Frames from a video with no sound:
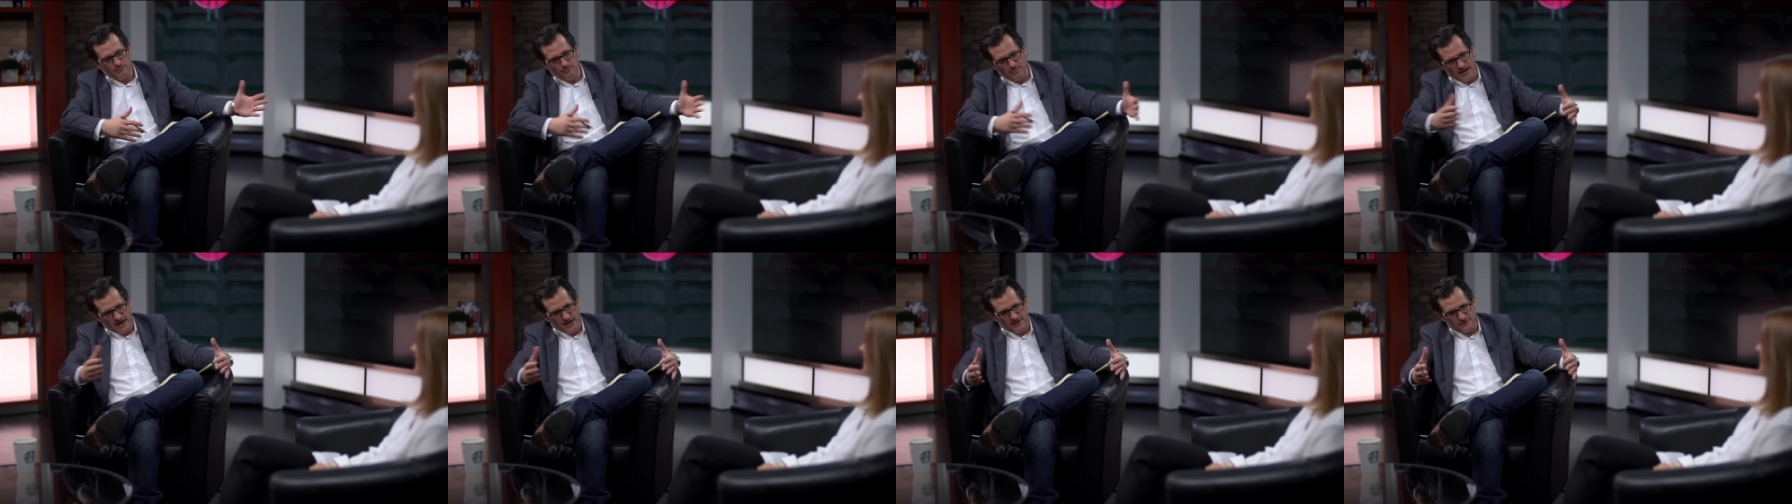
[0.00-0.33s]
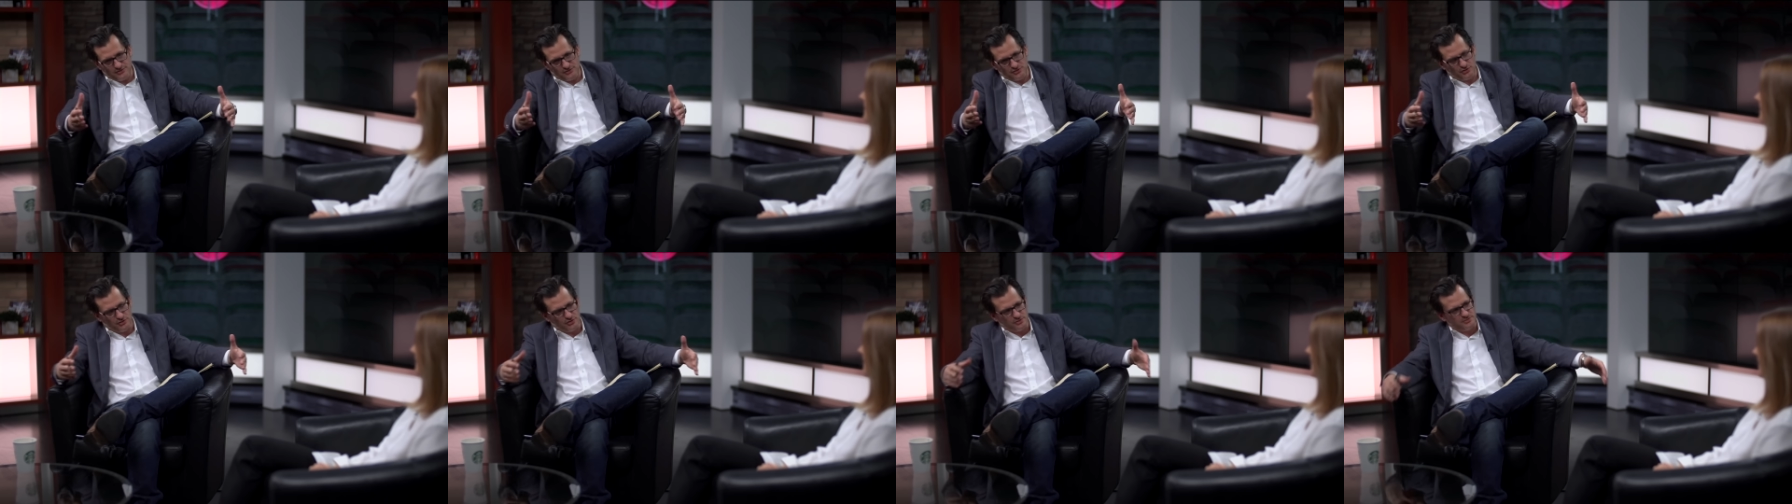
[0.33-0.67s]
by
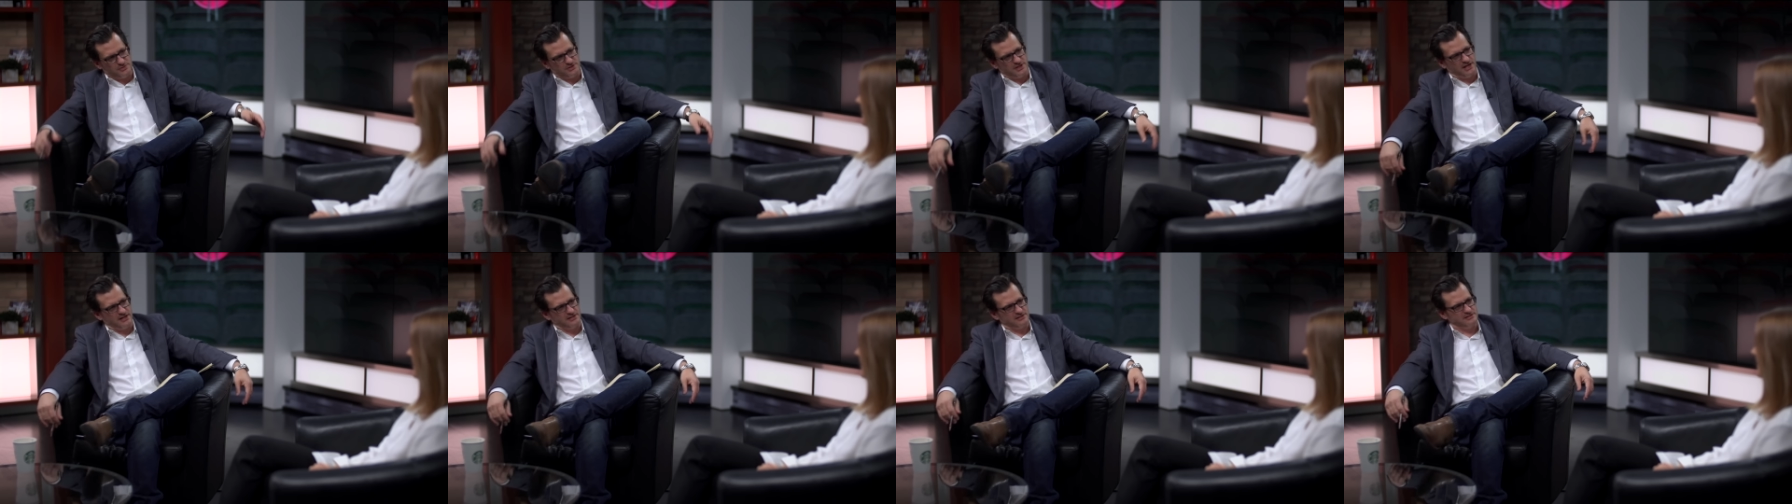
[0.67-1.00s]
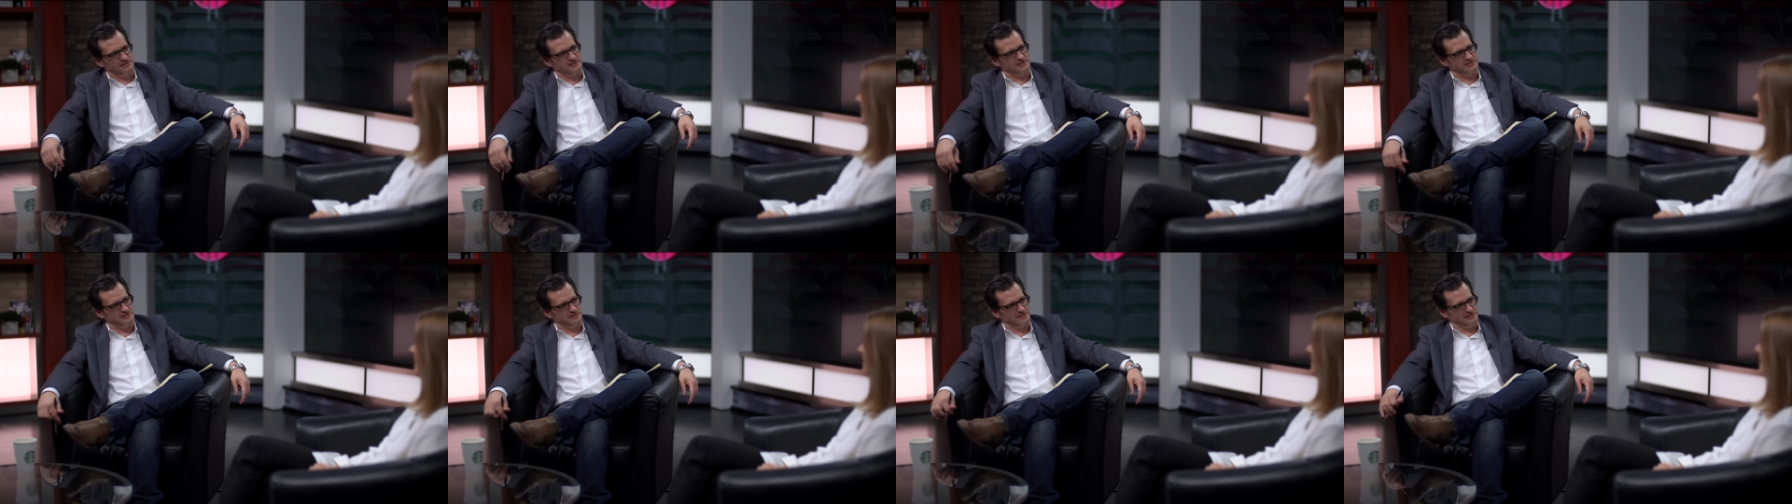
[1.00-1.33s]
the
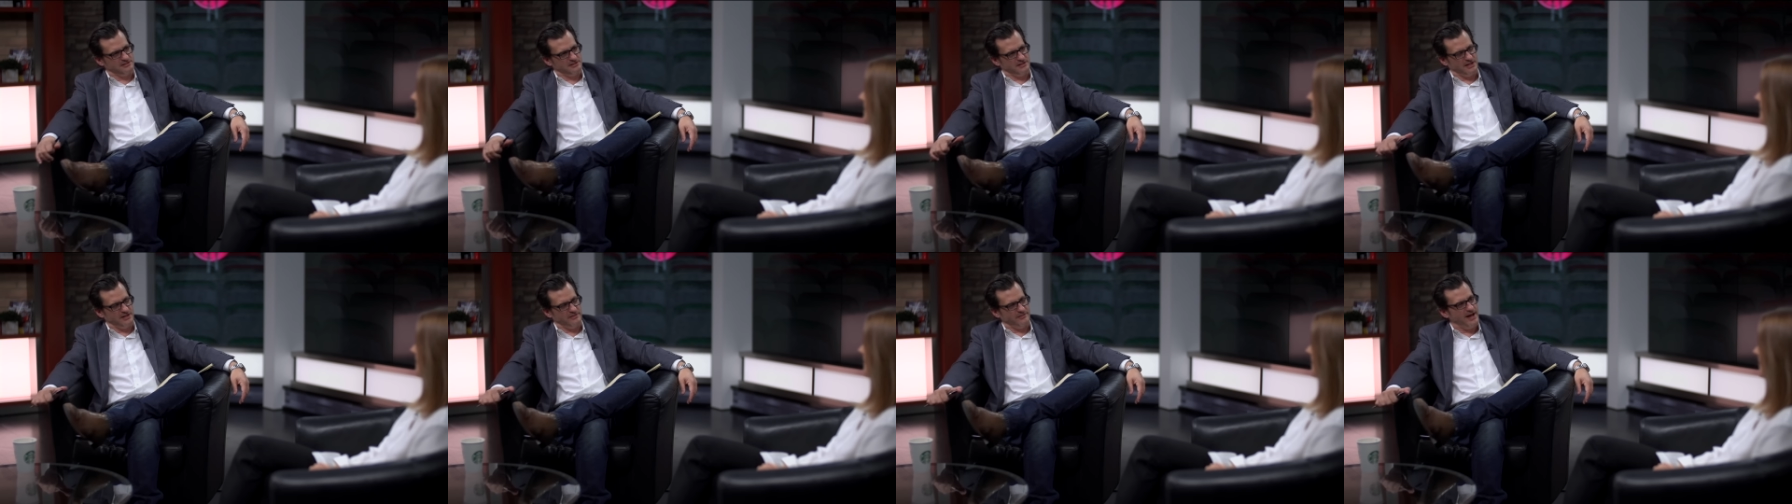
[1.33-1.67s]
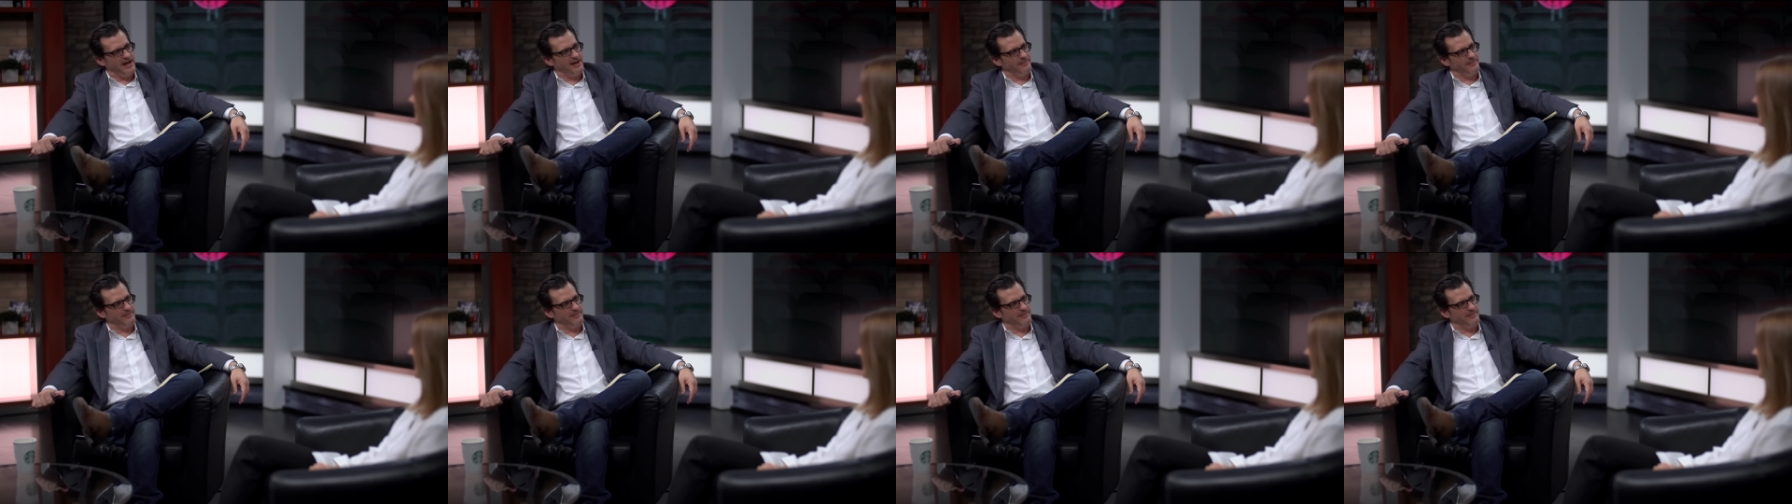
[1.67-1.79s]
circumstances that have